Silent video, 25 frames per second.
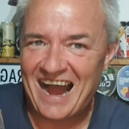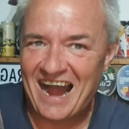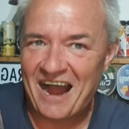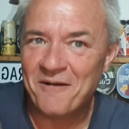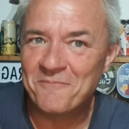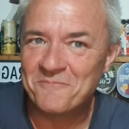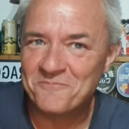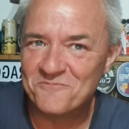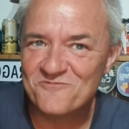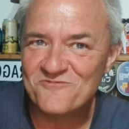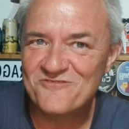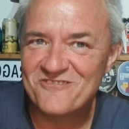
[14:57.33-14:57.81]

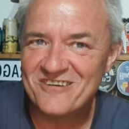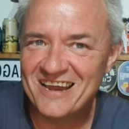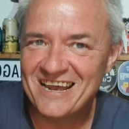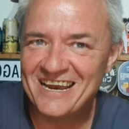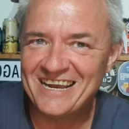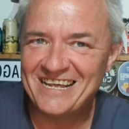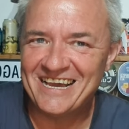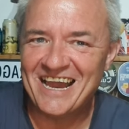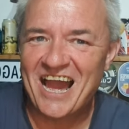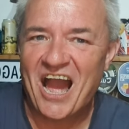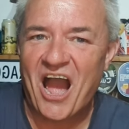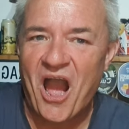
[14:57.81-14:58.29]
I'm
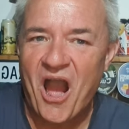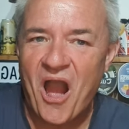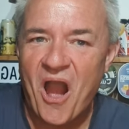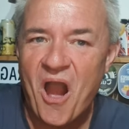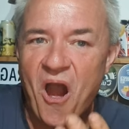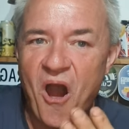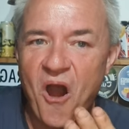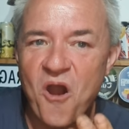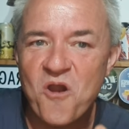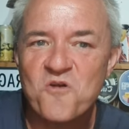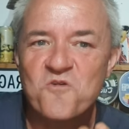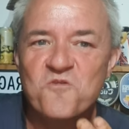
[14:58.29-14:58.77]
really
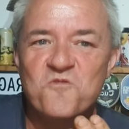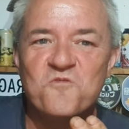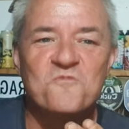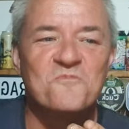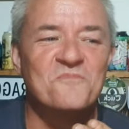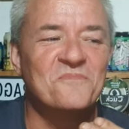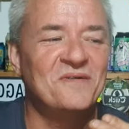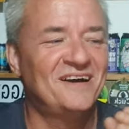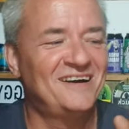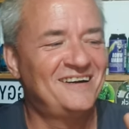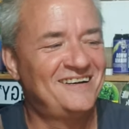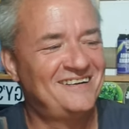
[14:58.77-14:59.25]
at
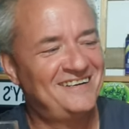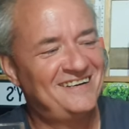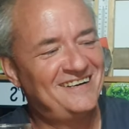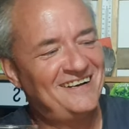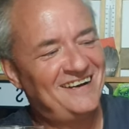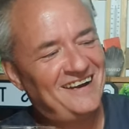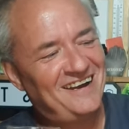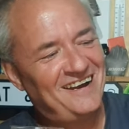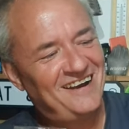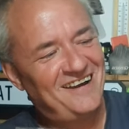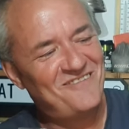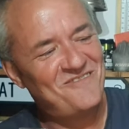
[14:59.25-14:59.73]
home
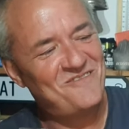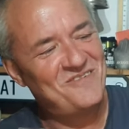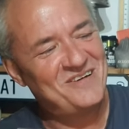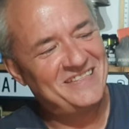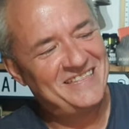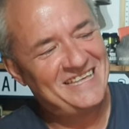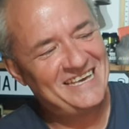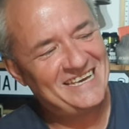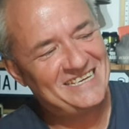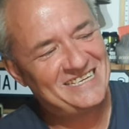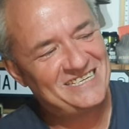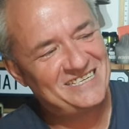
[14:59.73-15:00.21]

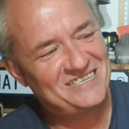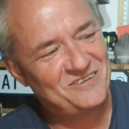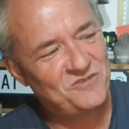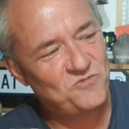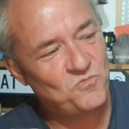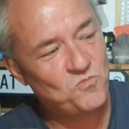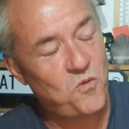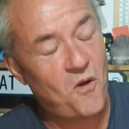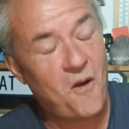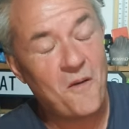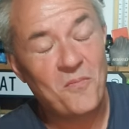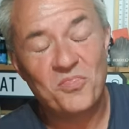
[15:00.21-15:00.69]
with this
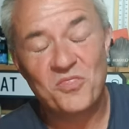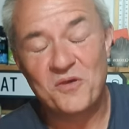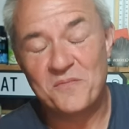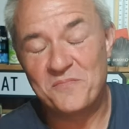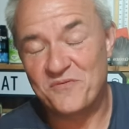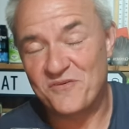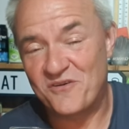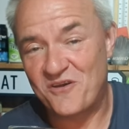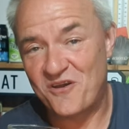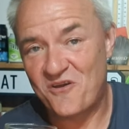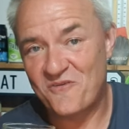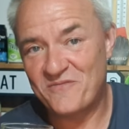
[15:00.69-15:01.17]
one the
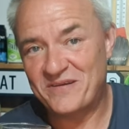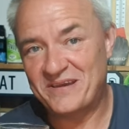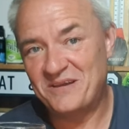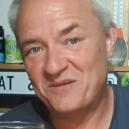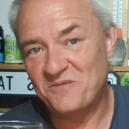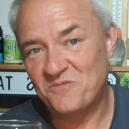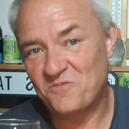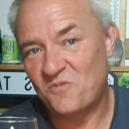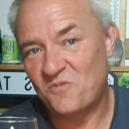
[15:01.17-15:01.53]
brewery